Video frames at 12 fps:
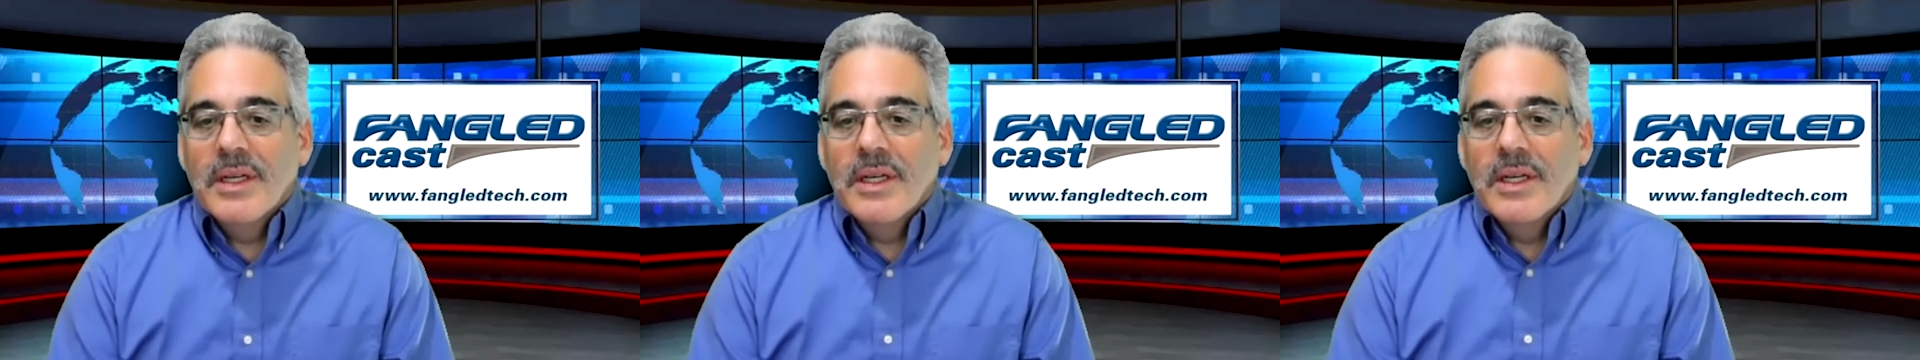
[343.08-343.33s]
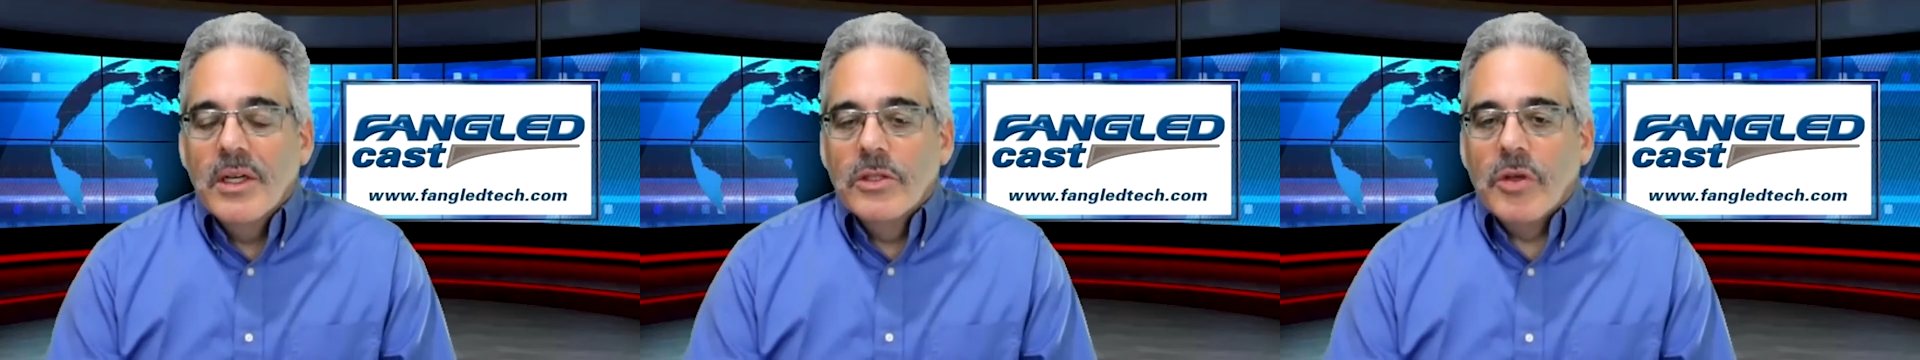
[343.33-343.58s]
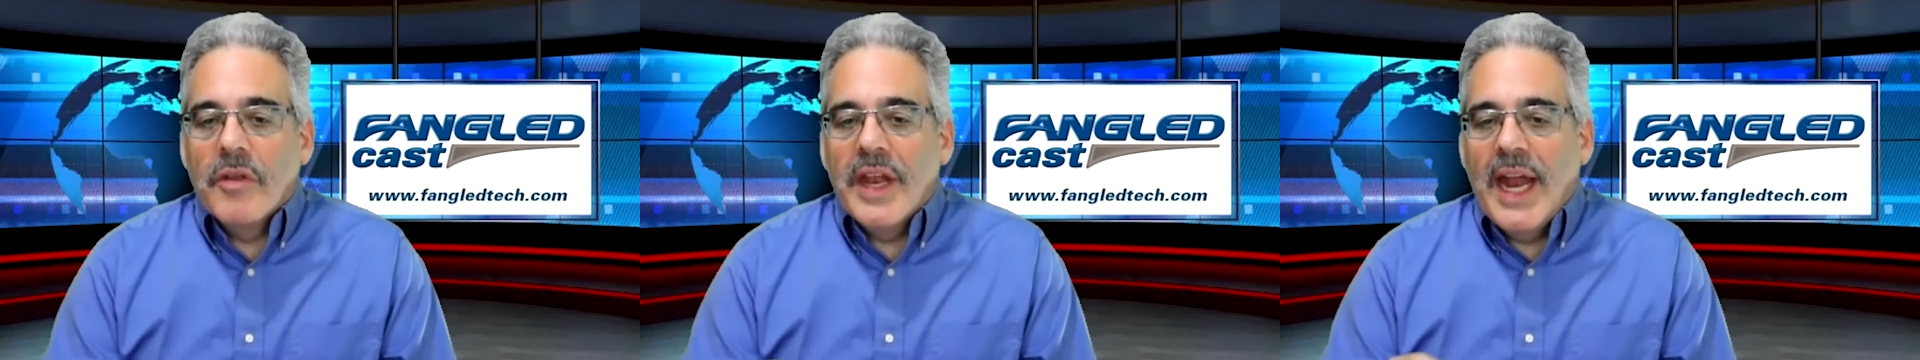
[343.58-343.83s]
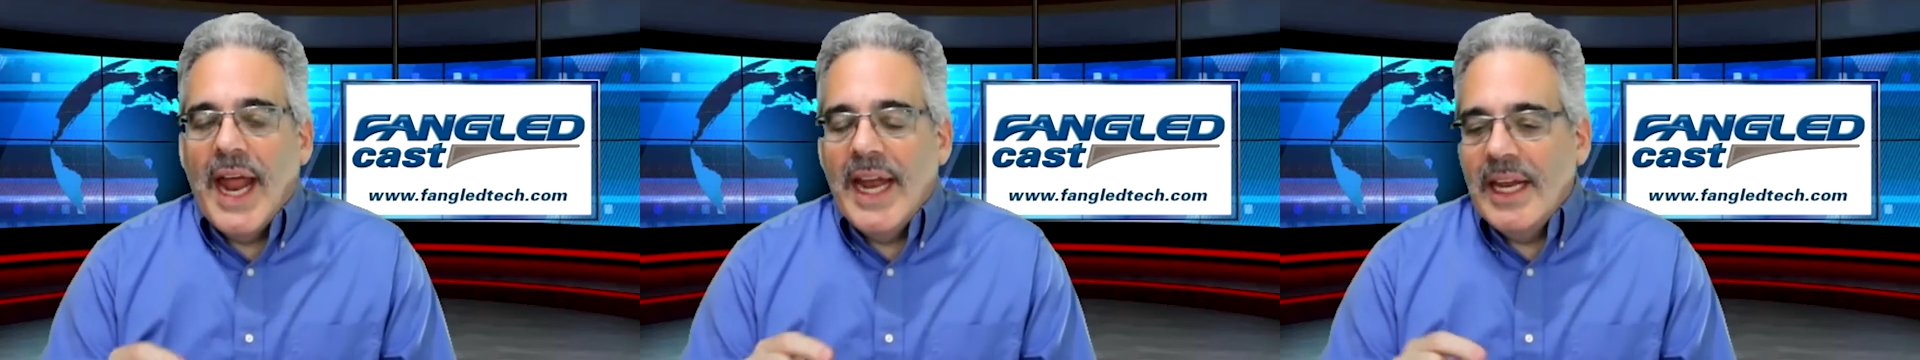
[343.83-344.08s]
so that
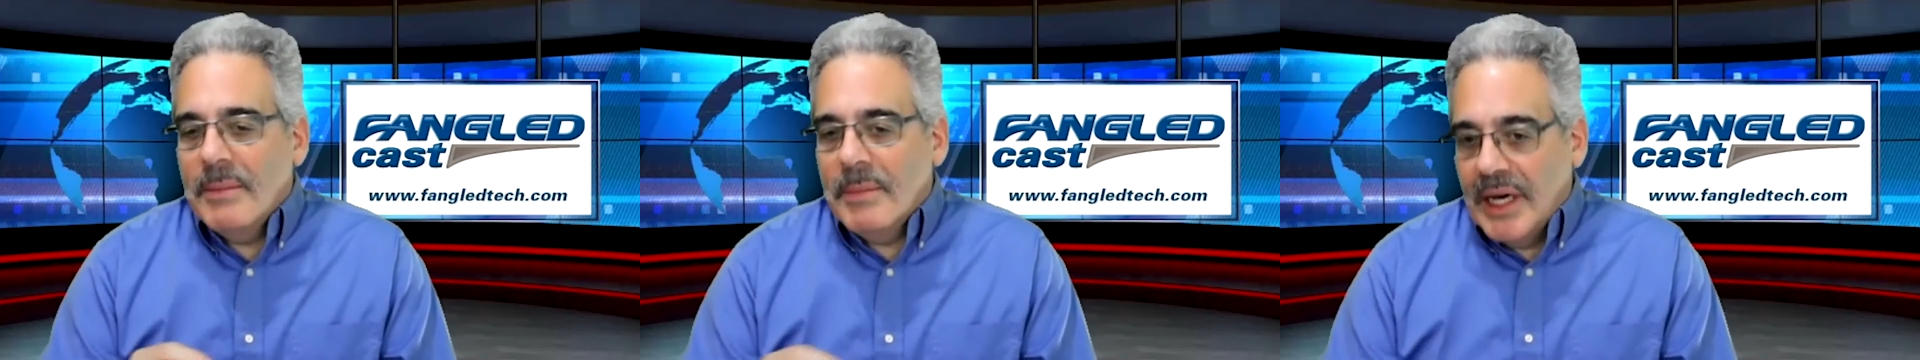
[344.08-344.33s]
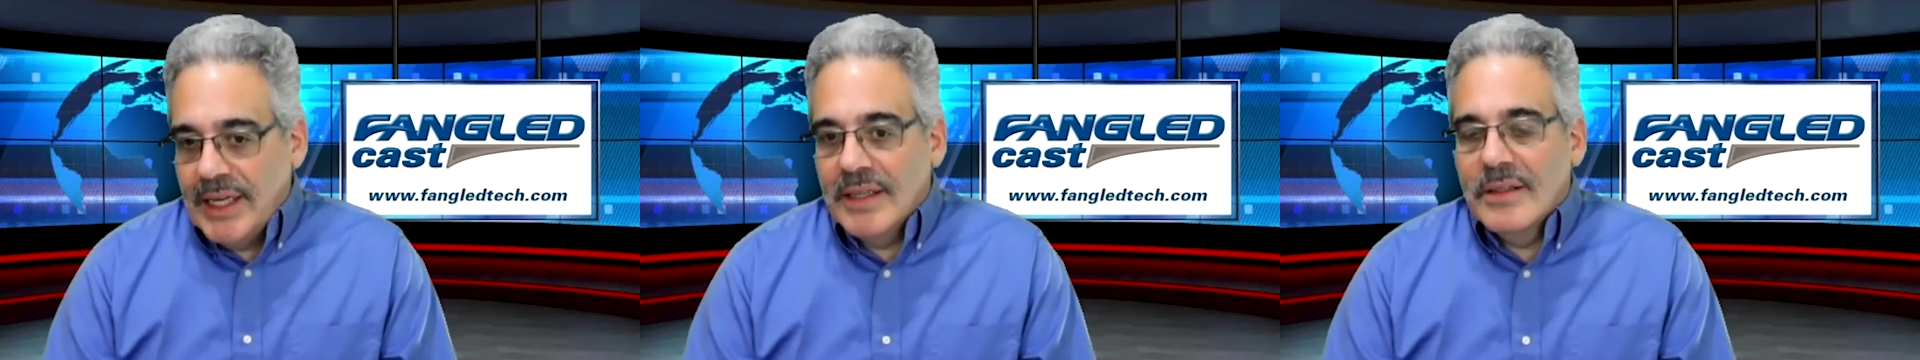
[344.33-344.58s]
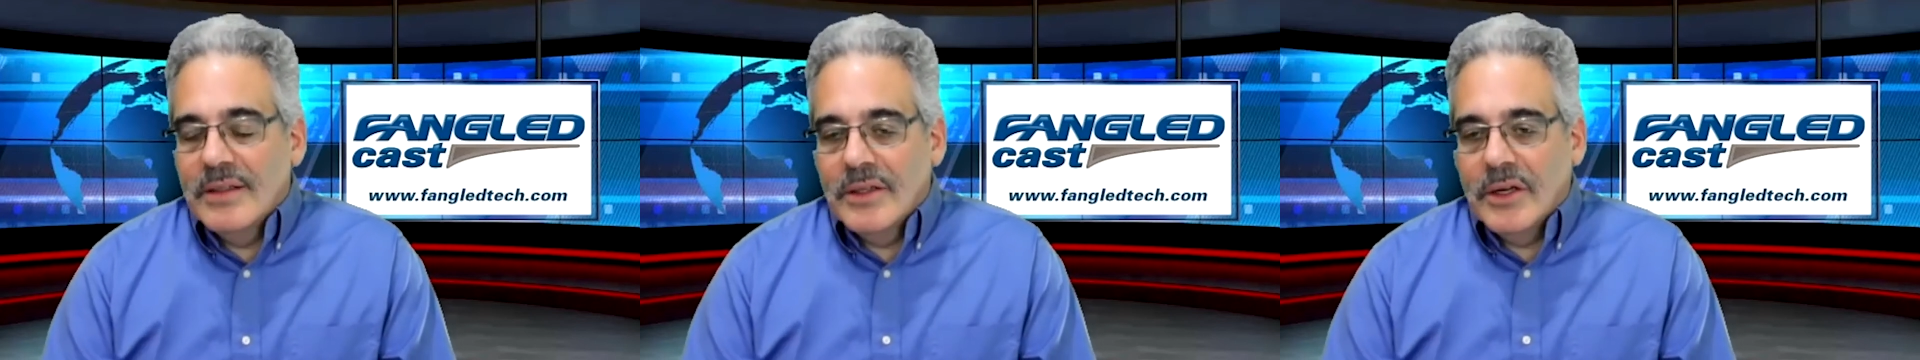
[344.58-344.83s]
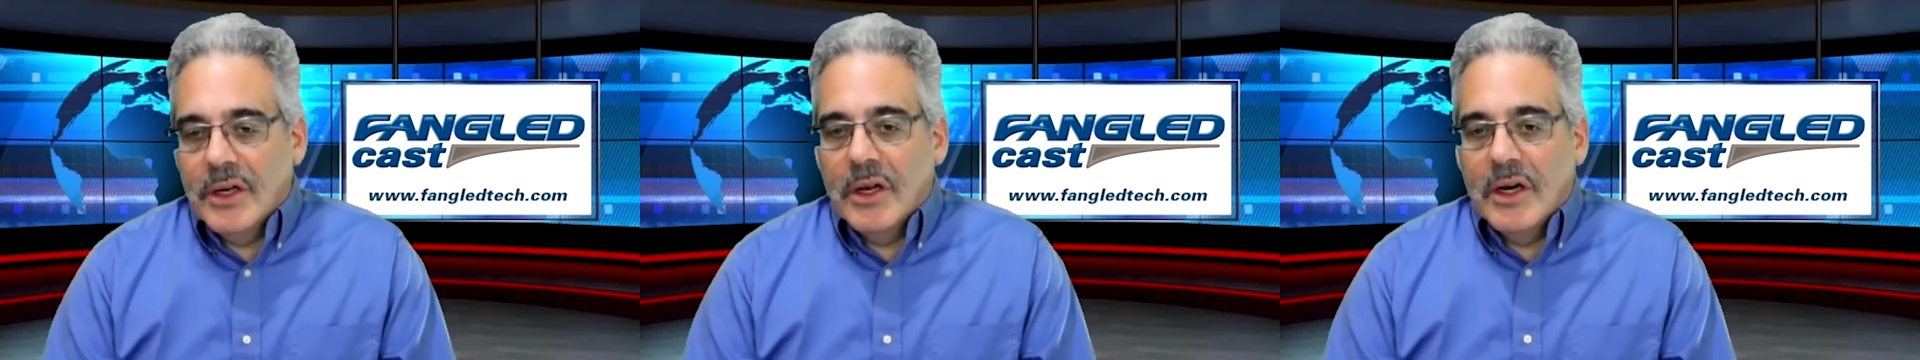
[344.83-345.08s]
anybody
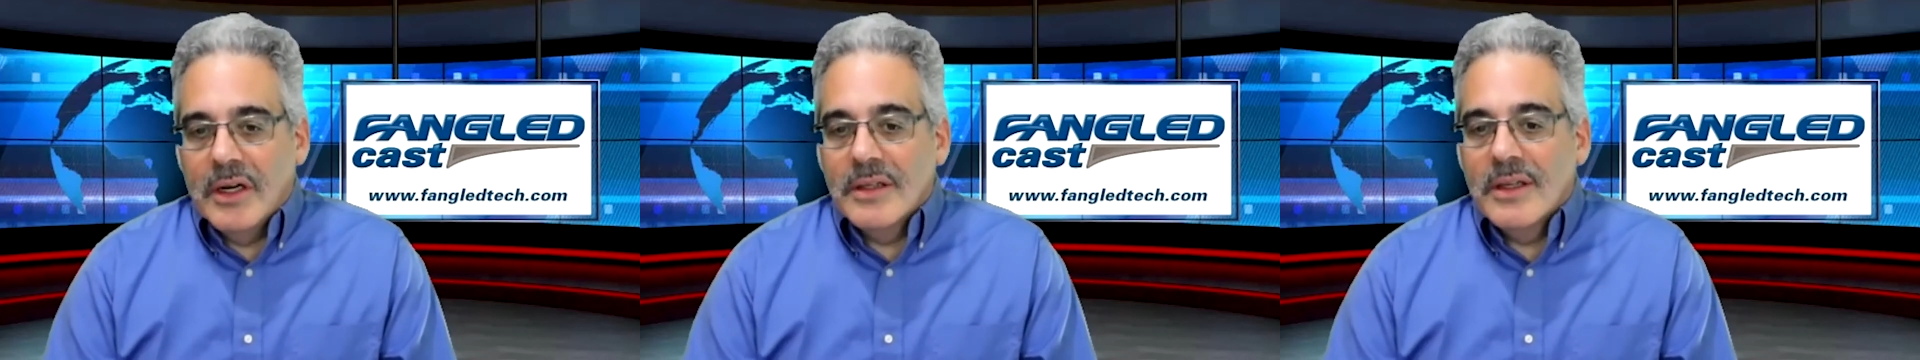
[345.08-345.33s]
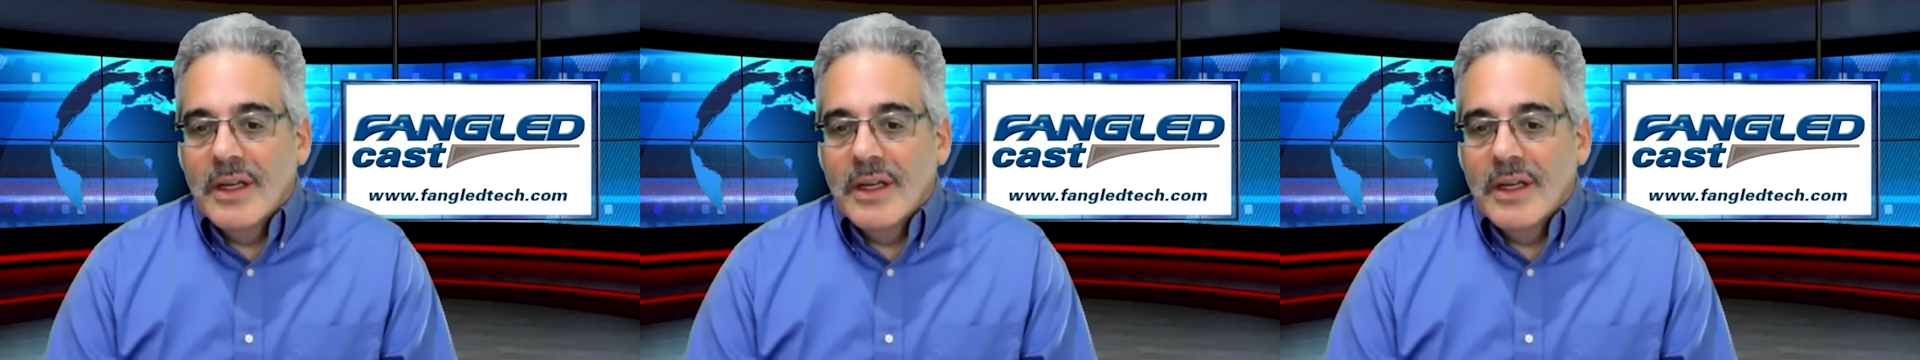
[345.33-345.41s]
could learn?